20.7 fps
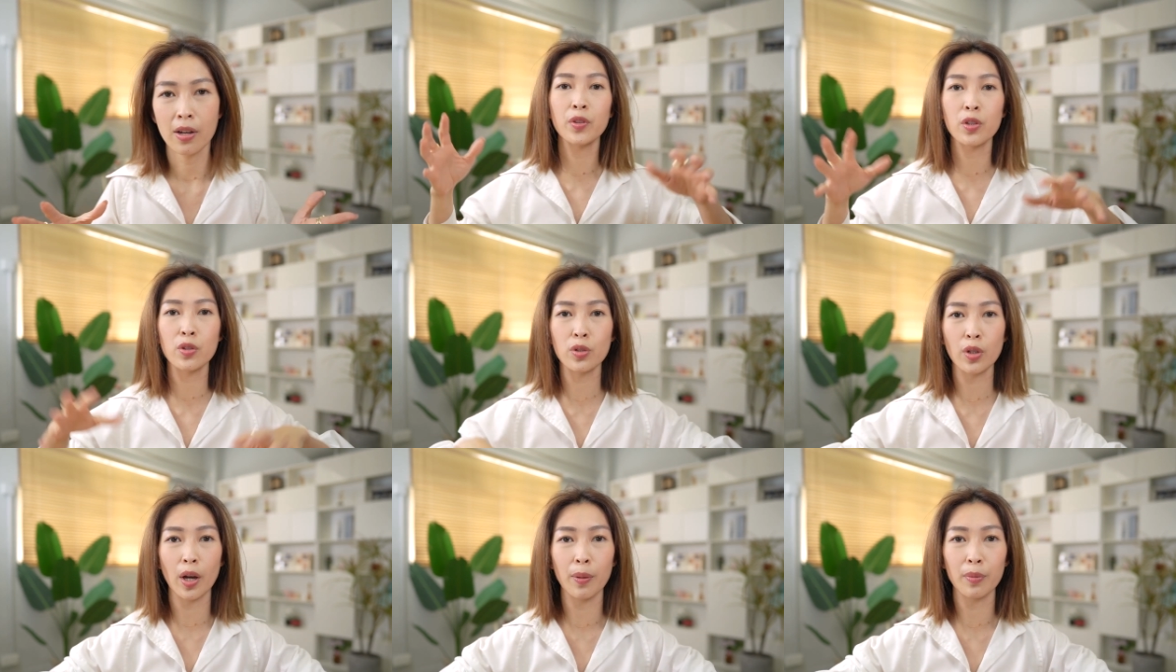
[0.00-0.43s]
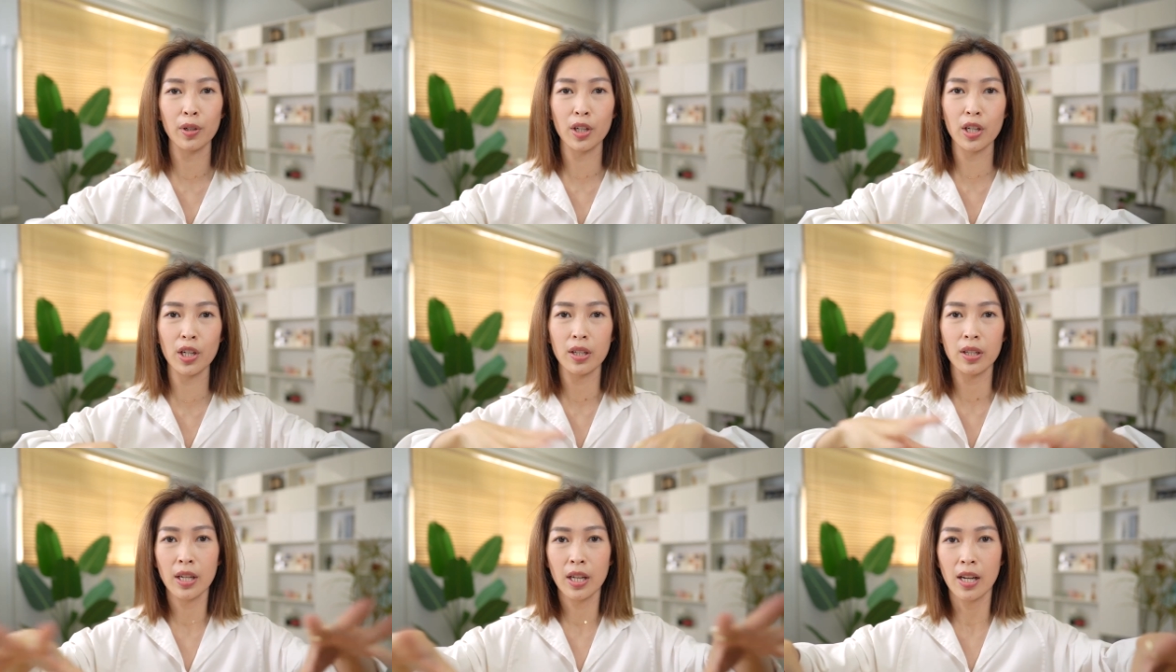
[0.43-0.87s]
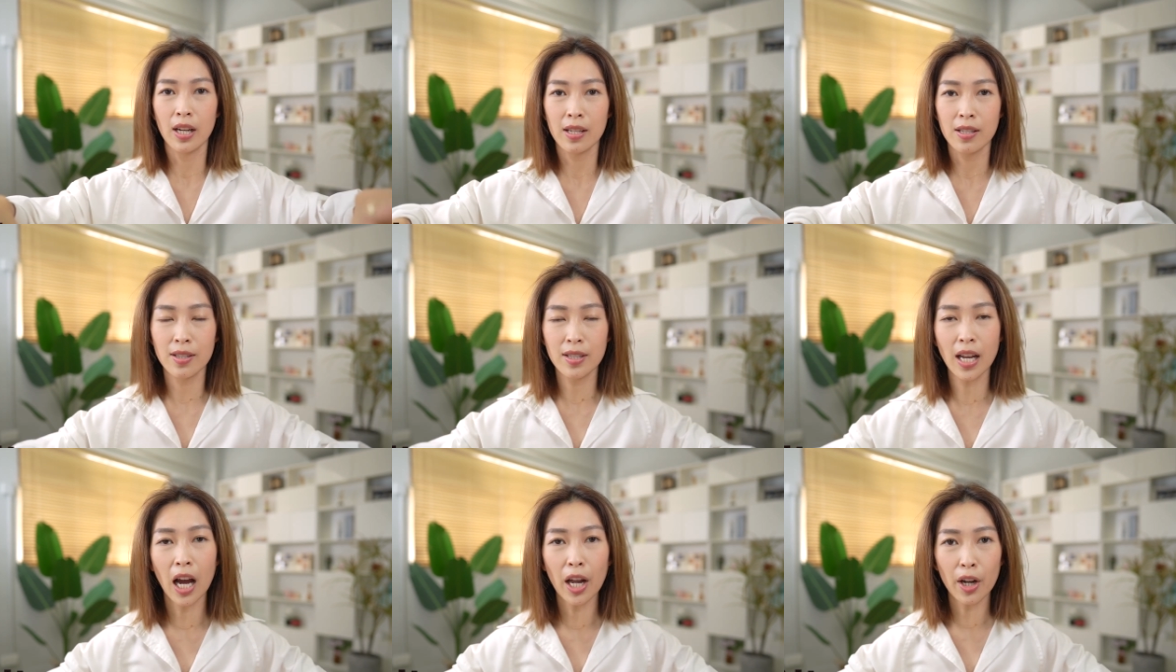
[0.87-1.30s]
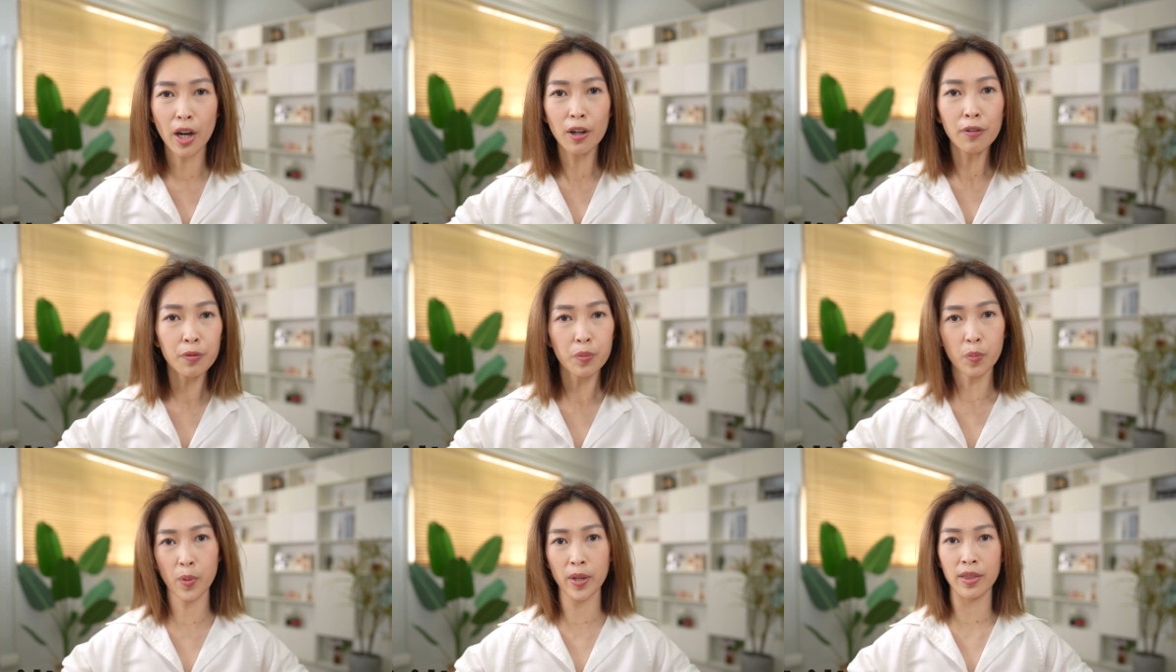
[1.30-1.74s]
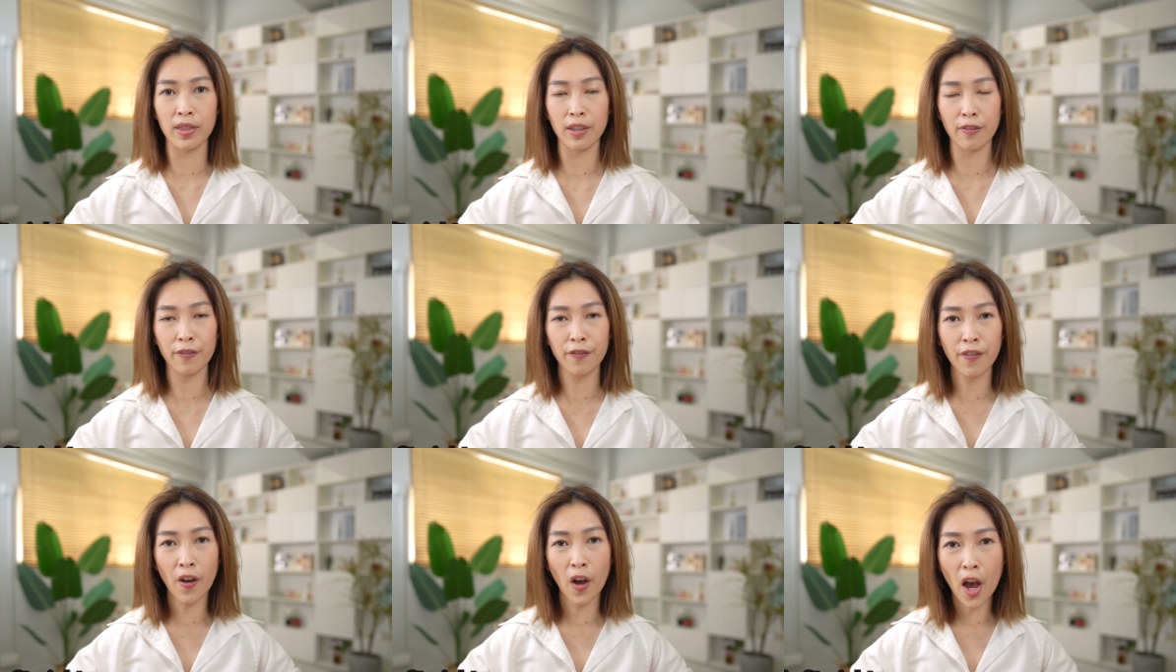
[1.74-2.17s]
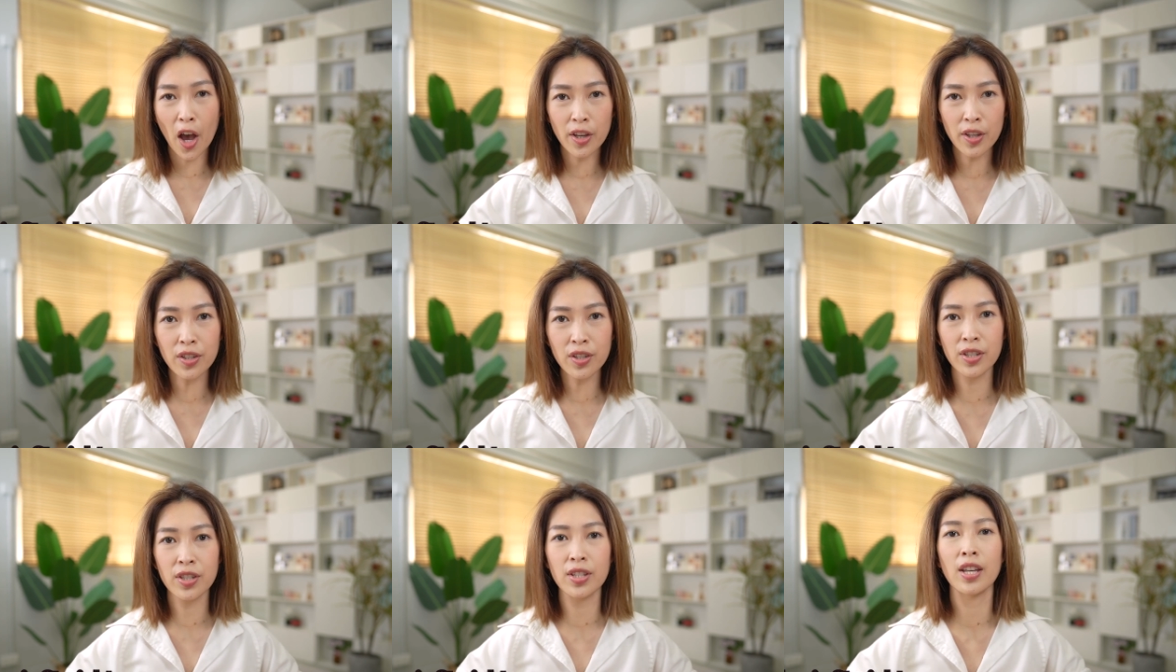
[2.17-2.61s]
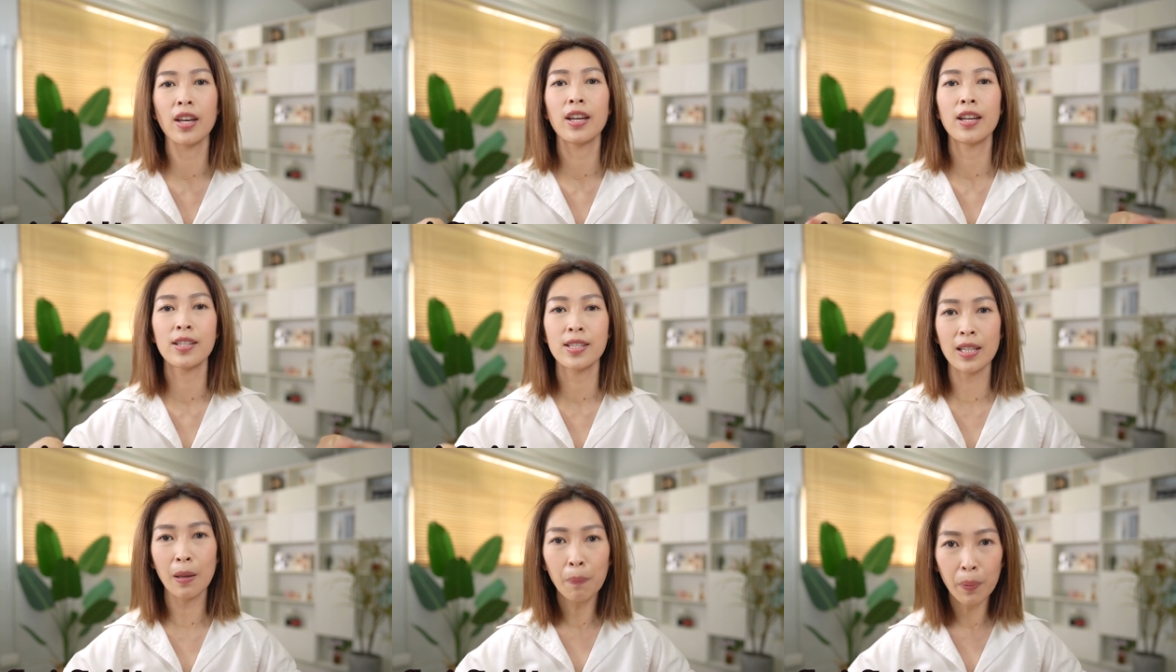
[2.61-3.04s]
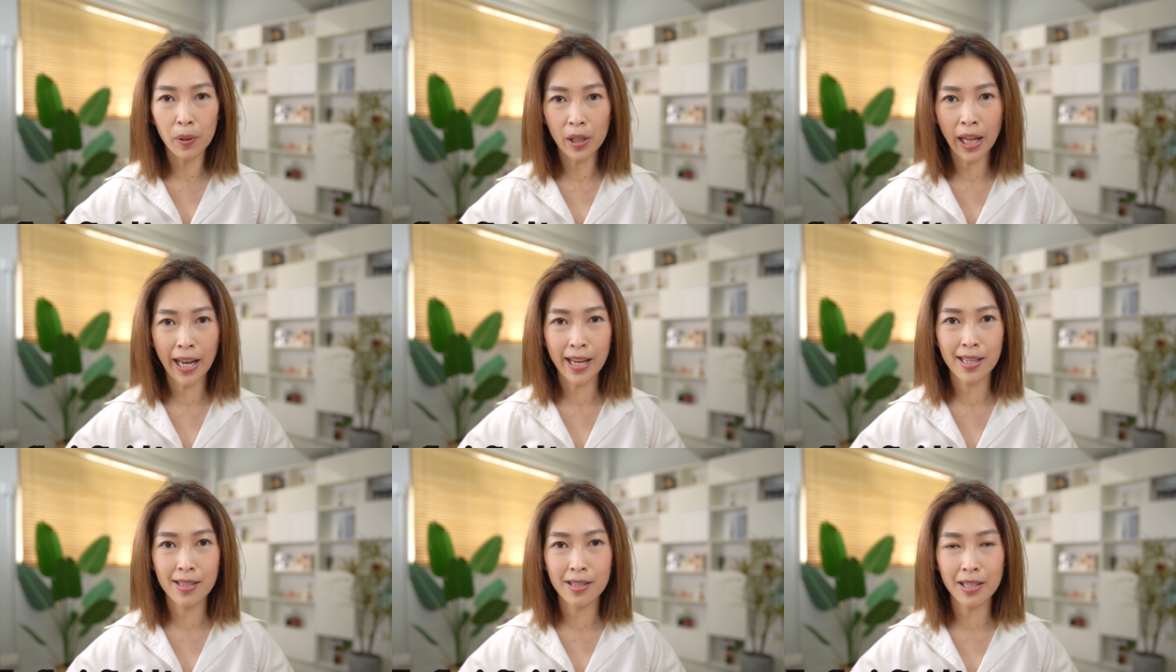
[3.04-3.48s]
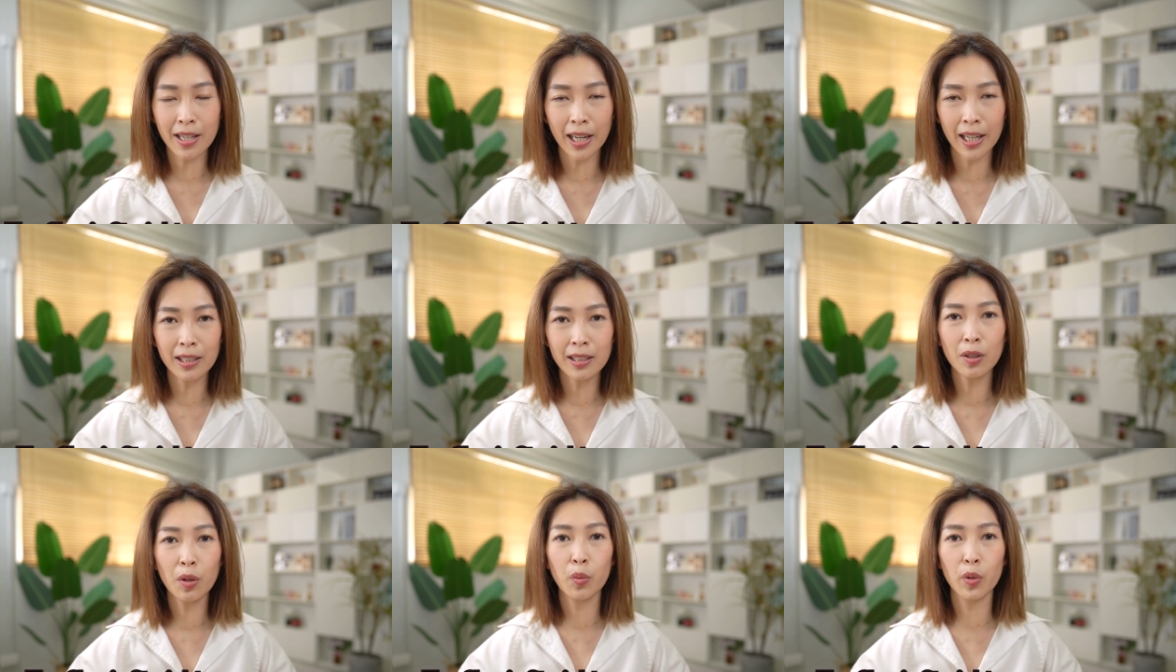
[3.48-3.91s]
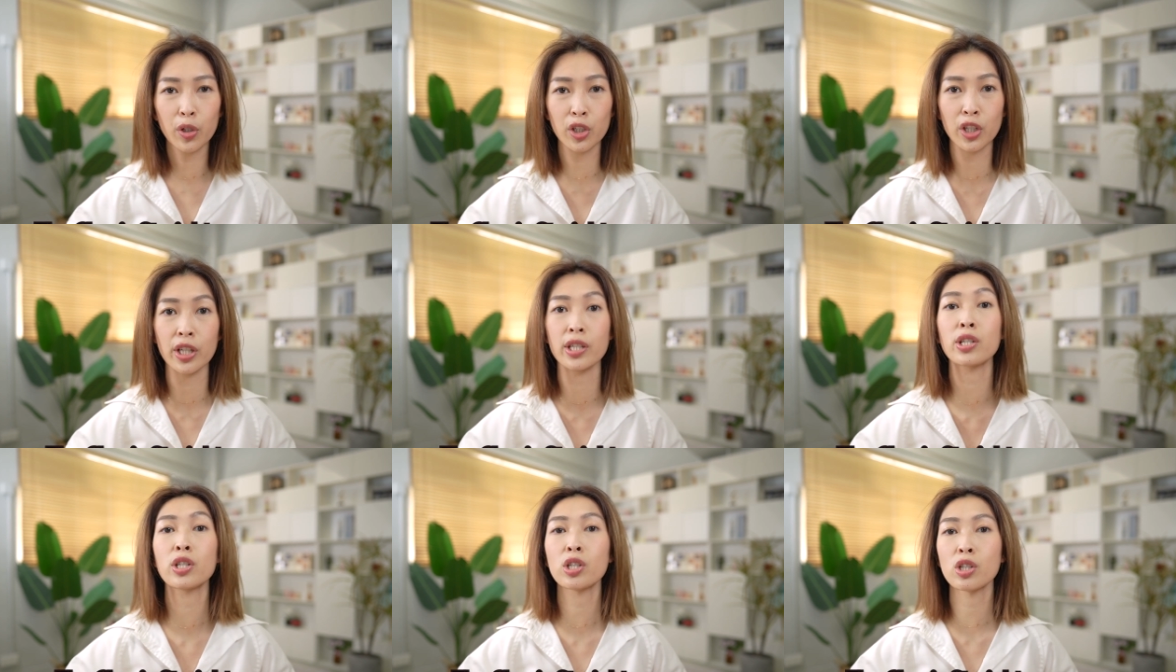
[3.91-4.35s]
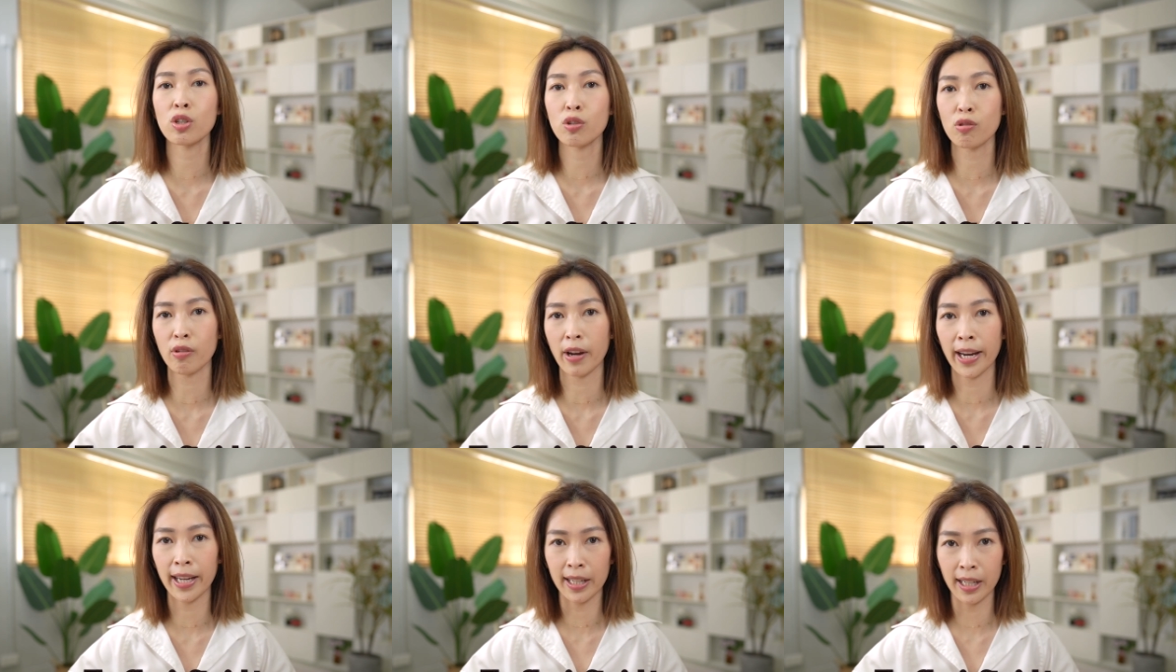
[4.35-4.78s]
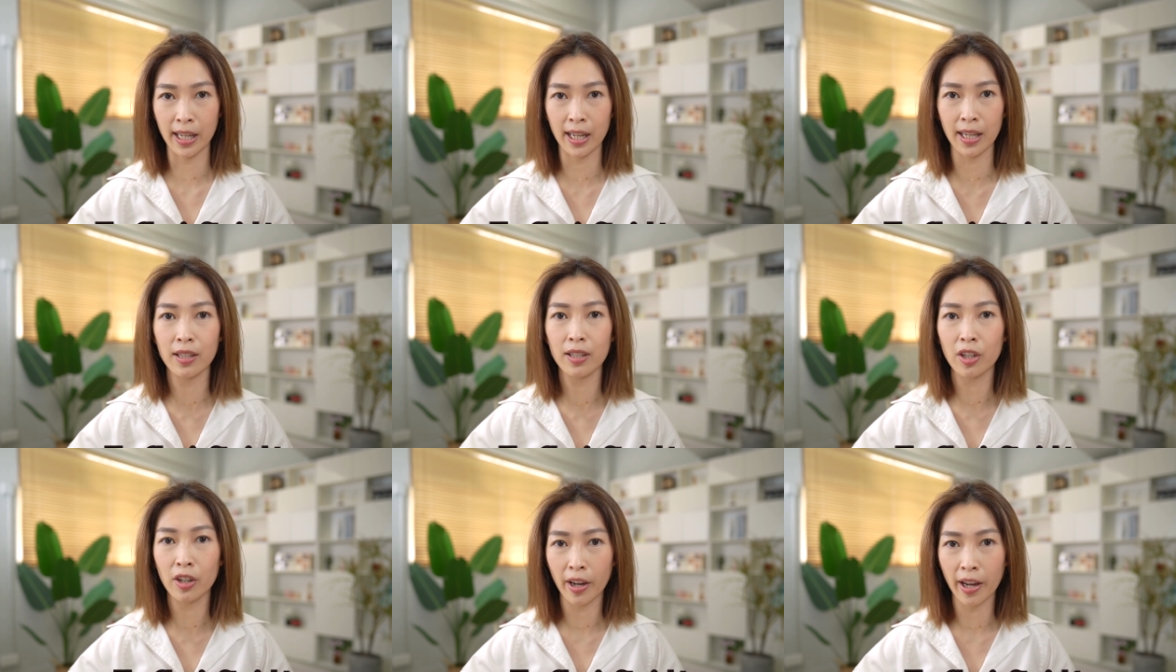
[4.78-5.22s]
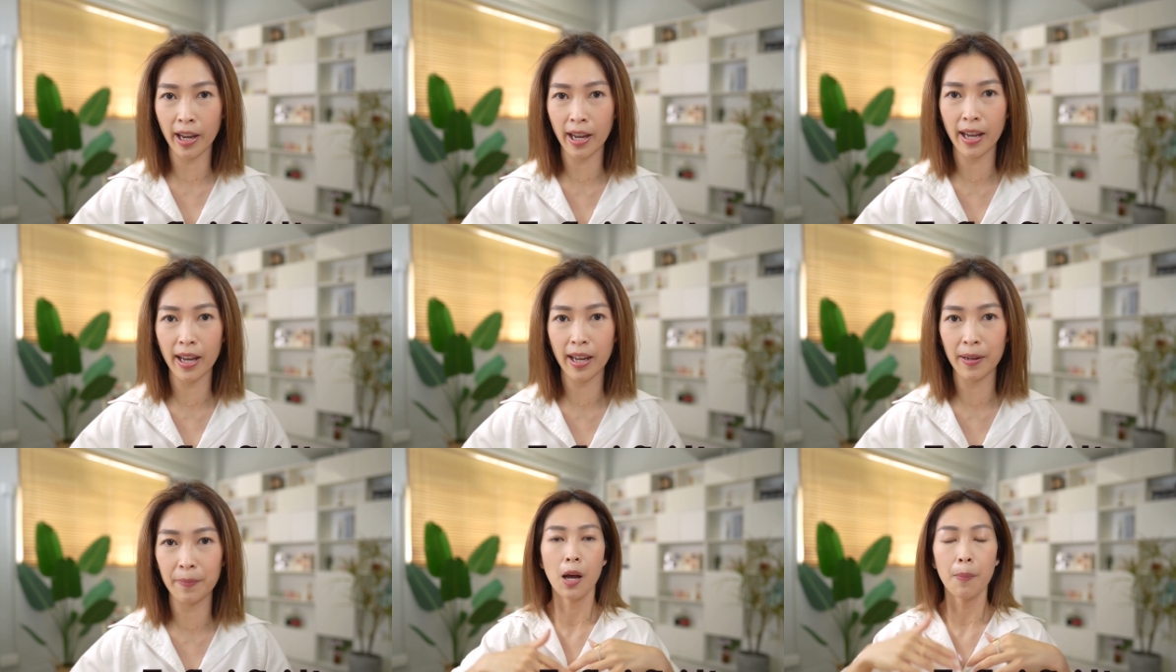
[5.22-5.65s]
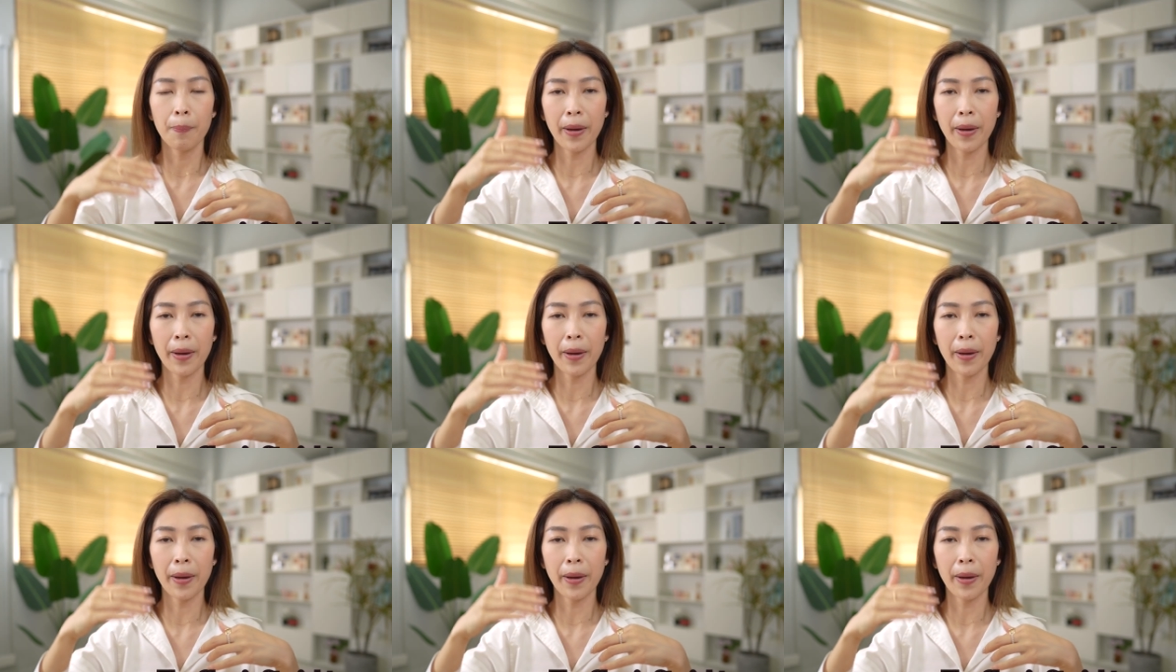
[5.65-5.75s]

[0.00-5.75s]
So I'm gonna start off with the first simple hairstyle, which is straightening your hair.